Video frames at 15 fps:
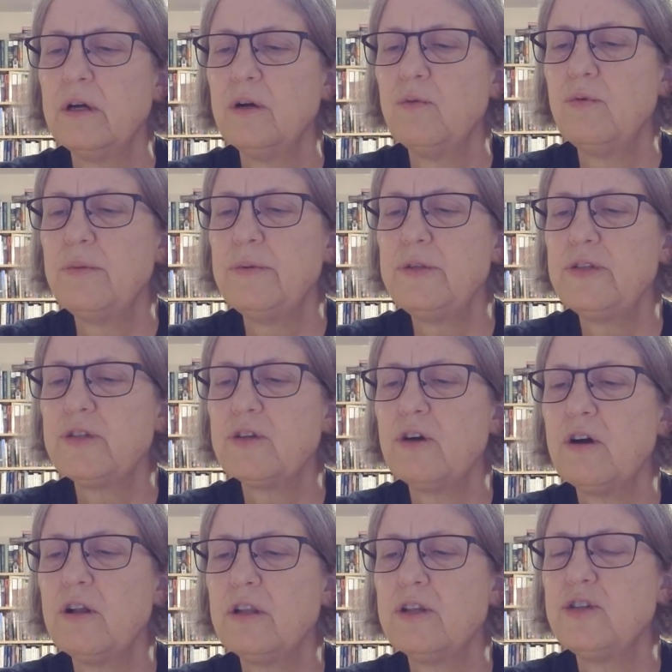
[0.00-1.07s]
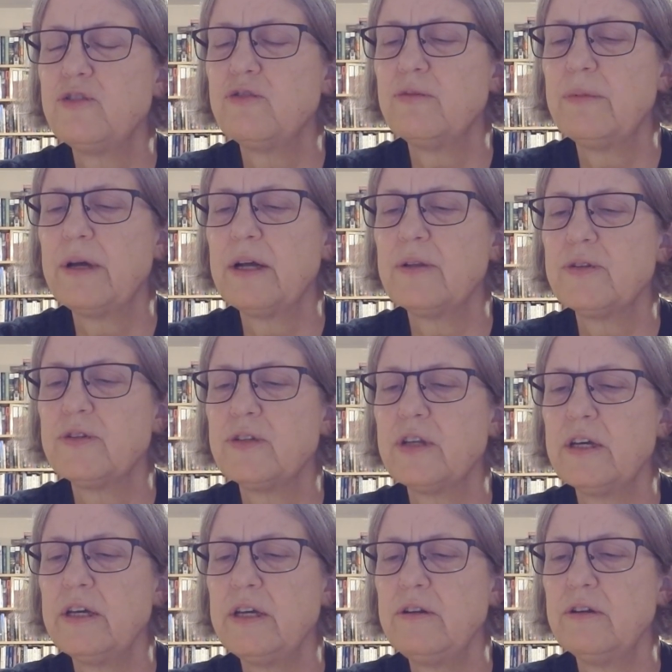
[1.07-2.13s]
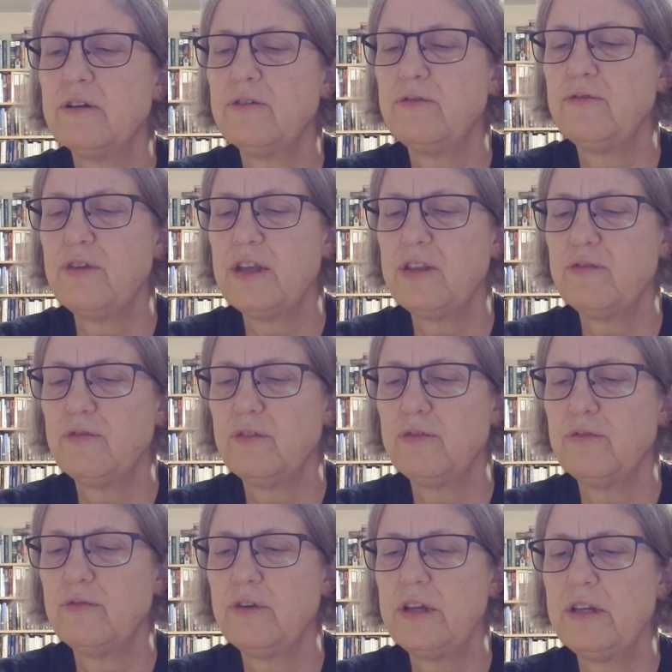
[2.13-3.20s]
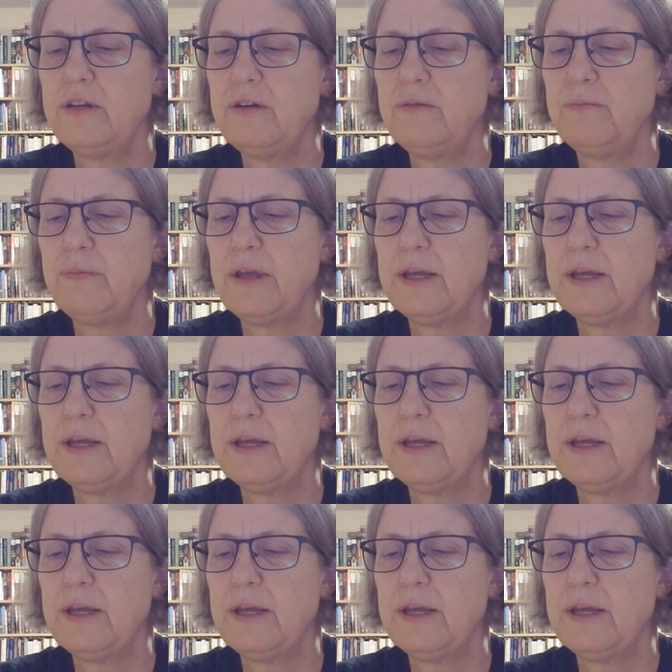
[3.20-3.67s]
A Women's College from Outside, On a Faithful Friend,